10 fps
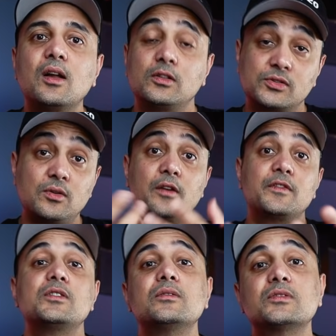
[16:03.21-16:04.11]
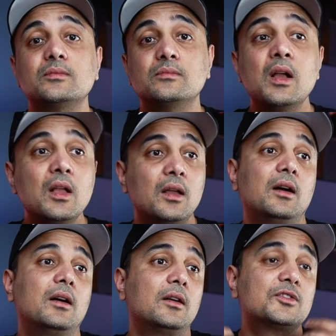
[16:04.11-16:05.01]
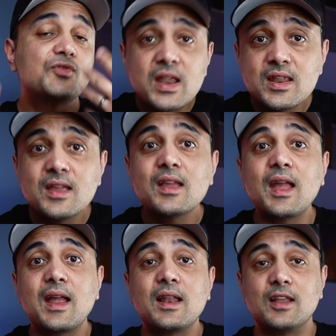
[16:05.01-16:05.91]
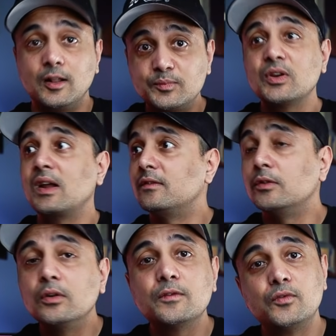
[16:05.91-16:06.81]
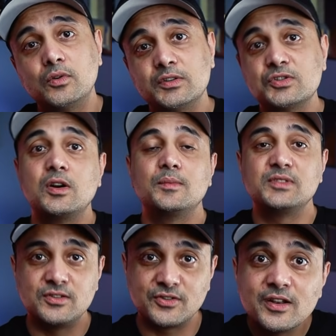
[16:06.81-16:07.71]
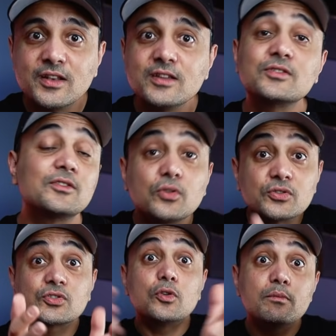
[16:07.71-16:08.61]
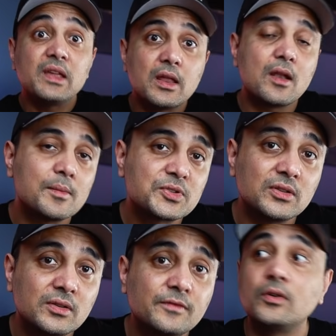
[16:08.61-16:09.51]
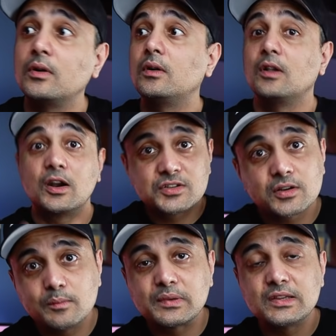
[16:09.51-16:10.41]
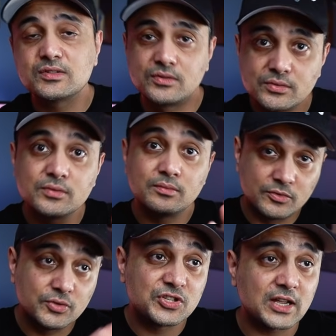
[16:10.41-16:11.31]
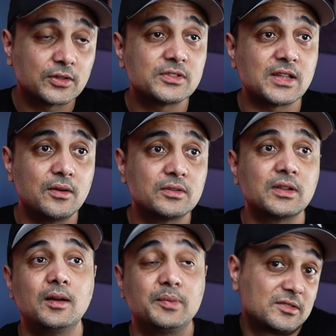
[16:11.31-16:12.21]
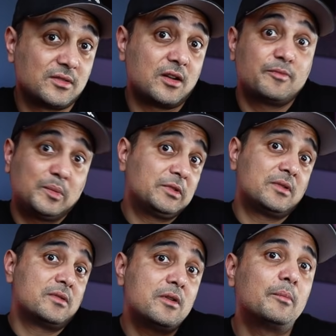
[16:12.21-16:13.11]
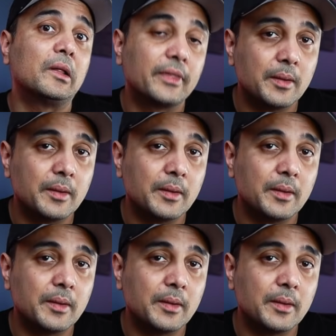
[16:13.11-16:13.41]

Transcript: also offered you some training and helped you kind of look for jobs internally. So those could be an option for larger companies. Do check those out because a lot of people don't know about